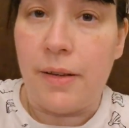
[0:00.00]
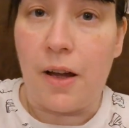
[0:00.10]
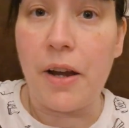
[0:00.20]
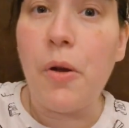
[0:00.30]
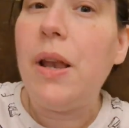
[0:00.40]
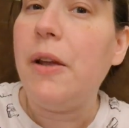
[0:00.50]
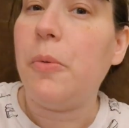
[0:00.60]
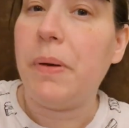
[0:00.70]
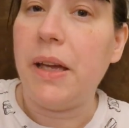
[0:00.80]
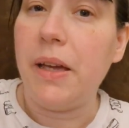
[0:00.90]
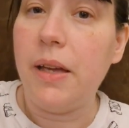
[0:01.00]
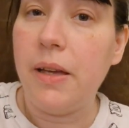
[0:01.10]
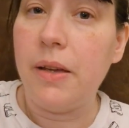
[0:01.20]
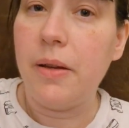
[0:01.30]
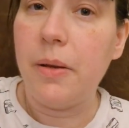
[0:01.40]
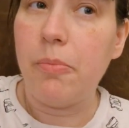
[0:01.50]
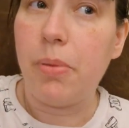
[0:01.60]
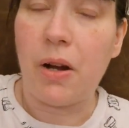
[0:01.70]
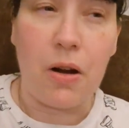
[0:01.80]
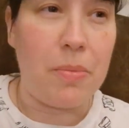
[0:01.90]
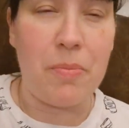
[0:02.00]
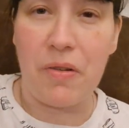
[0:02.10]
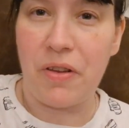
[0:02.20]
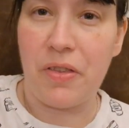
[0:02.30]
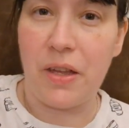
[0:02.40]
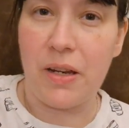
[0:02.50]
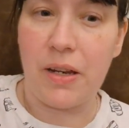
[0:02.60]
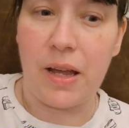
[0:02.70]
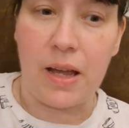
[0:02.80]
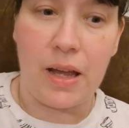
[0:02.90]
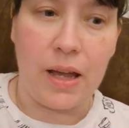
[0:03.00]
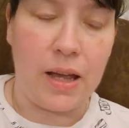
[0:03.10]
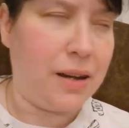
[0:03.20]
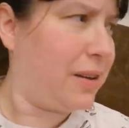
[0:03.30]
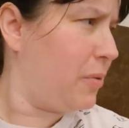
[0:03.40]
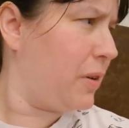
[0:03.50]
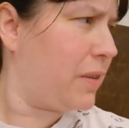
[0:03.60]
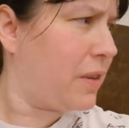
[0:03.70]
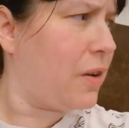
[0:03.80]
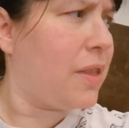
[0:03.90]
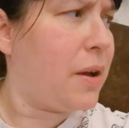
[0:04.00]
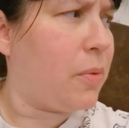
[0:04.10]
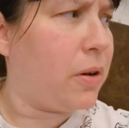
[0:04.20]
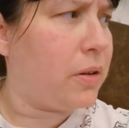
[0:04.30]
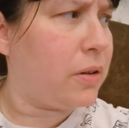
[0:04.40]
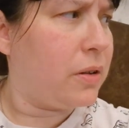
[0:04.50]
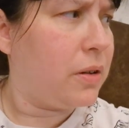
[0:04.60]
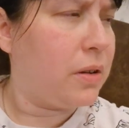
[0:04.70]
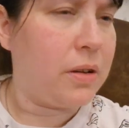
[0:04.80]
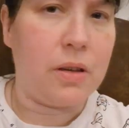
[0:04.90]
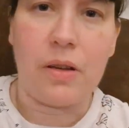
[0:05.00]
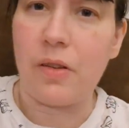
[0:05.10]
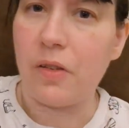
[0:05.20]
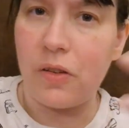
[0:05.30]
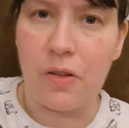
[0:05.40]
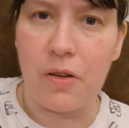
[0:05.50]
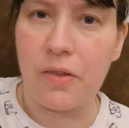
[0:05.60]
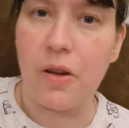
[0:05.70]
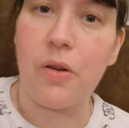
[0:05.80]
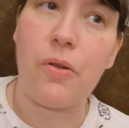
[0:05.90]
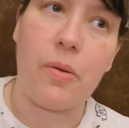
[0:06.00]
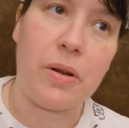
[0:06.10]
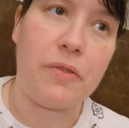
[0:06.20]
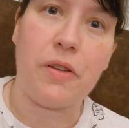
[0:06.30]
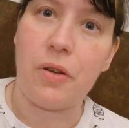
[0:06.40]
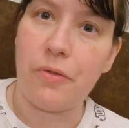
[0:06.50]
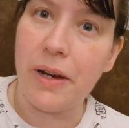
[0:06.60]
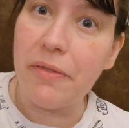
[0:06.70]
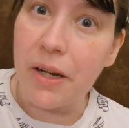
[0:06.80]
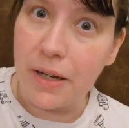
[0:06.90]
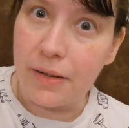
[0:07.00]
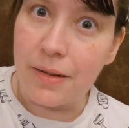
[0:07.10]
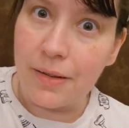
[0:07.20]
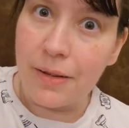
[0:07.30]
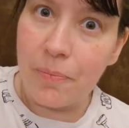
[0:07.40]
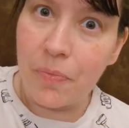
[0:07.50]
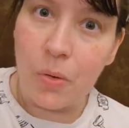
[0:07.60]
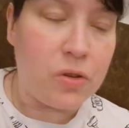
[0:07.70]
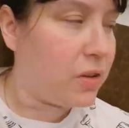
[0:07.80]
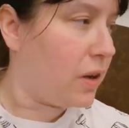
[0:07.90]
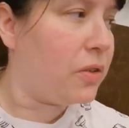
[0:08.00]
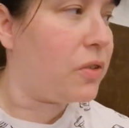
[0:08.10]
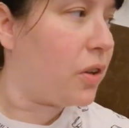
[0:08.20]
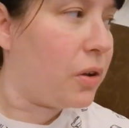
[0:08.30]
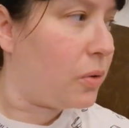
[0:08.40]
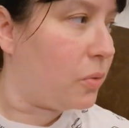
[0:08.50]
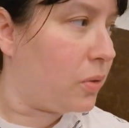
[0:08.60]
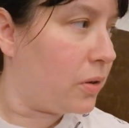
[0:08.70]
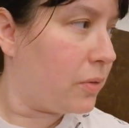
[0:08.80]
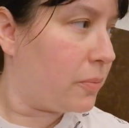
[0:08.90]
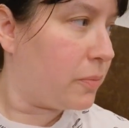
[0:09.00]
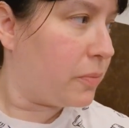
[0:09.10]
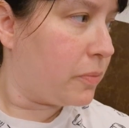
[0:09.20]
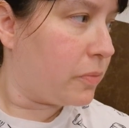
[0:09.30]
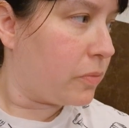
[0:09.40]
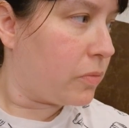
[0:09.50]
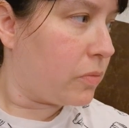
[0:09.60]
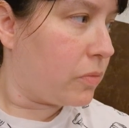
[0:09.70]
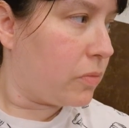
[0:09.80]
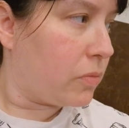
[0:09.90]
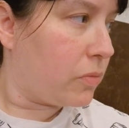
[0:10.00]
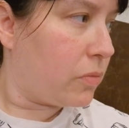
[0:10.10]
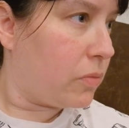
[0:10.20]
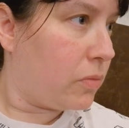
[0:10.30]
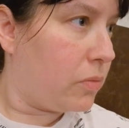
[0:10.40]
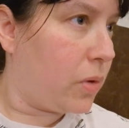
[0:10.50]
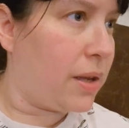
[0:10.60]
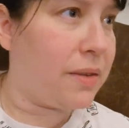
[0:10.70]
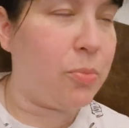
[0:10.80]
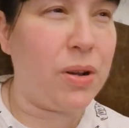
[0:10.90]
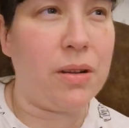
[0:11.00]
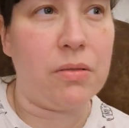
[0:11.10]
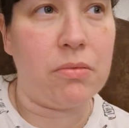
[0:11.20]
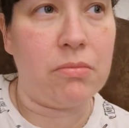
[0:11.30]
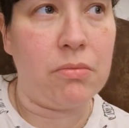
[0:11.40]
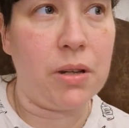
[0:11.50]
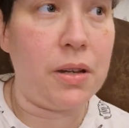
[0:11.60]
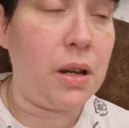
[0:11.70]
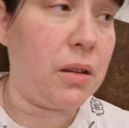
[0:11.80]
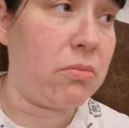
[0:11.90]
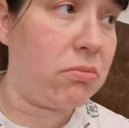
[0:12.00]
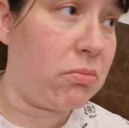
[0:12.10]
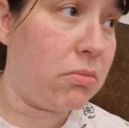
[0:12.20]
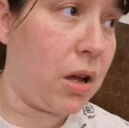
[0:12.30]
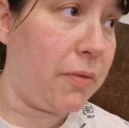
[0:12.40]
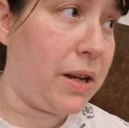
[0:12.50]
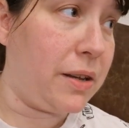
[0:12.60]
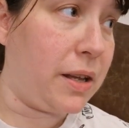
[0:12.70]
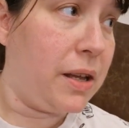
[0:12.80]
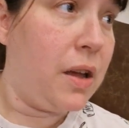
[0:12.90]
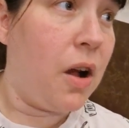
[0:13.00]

I know a little bit, but I can't remember everything. And I don't want to start that one. Because you know. I just can't. So I'm going to have to do a reread, mm. which I don't do. But only partial. It's, well, I don't know. I read it.